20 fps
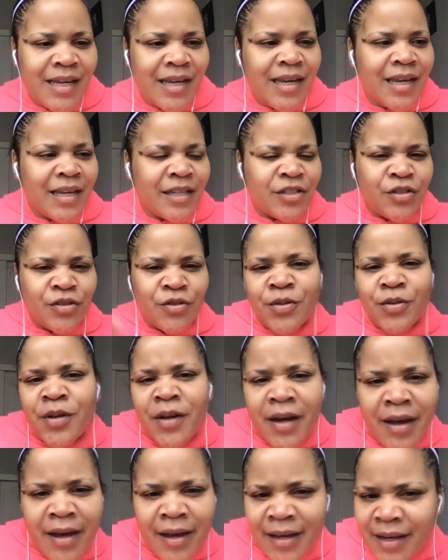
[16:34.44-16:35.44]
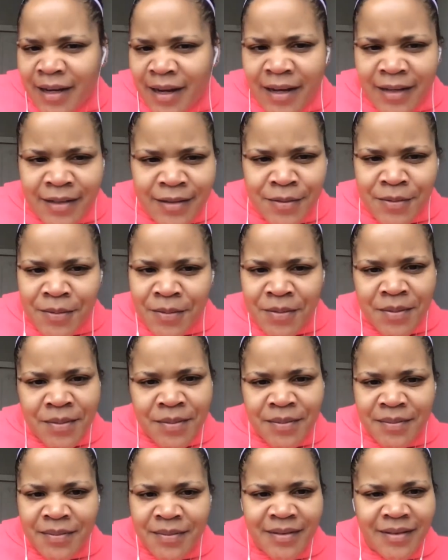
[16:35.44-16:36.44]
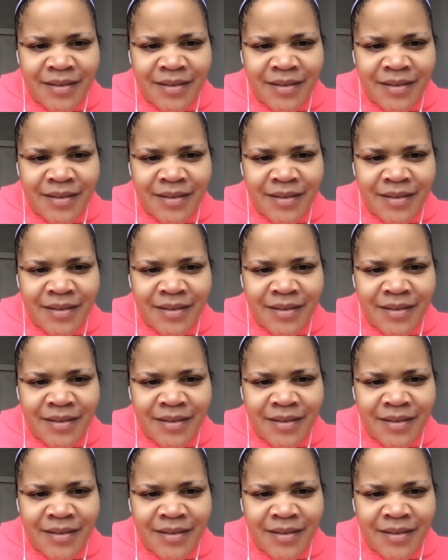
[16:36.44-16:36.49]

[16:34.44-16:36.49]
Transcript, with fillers: in junior high and high school.